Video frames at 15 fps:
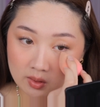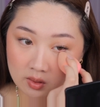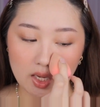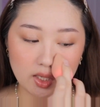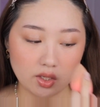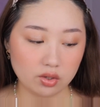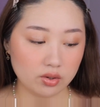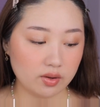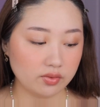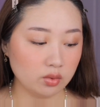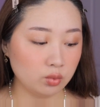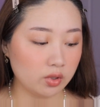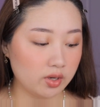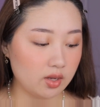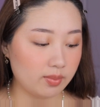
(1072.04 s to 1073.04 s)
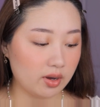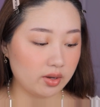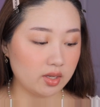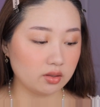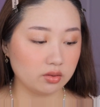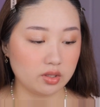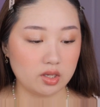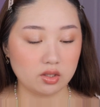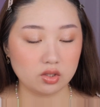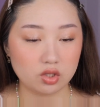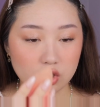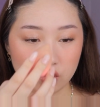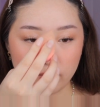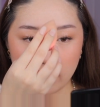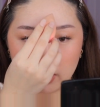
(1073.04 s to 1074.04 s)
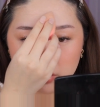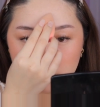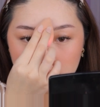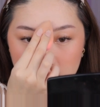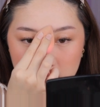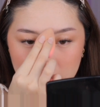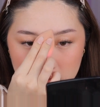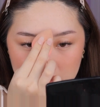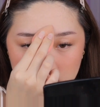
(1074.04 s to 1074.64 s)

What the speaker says: And you don't have to worry about it looking too powdery.